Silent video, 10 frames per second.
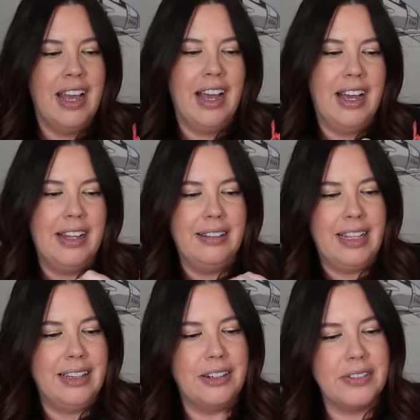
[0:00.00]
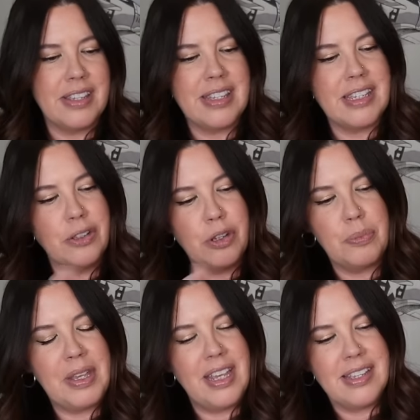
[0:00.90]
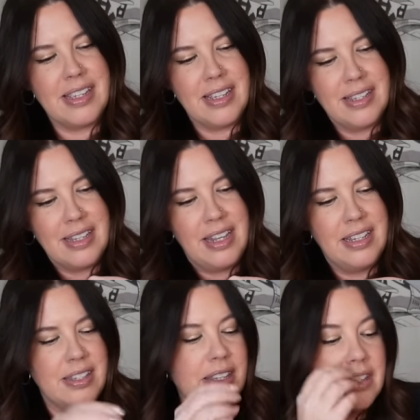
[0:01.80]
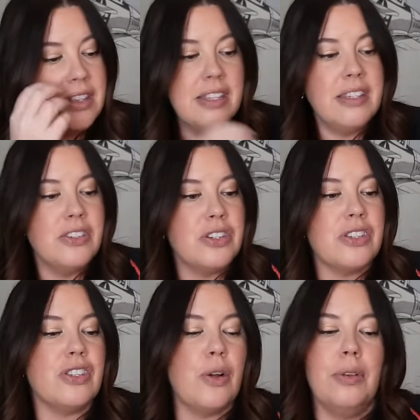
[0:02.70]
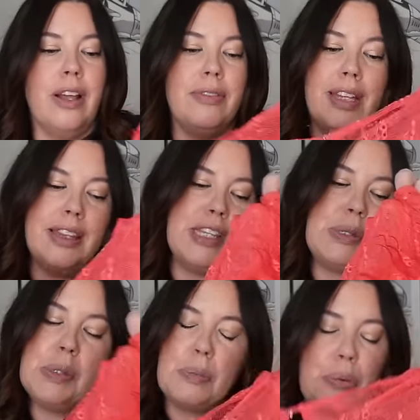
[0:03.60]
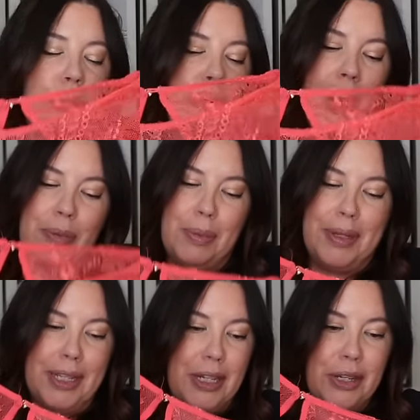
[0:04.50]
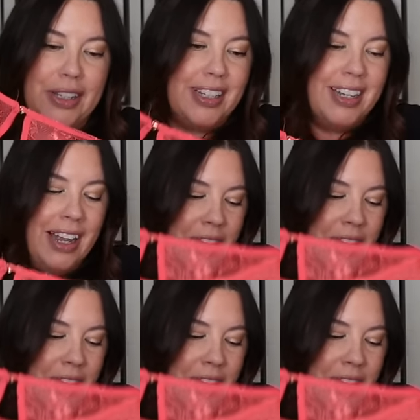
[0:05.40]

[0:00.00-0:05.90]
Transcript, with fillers: uh, like little silk pieces. It is, this is just so lovely. This was probably a good,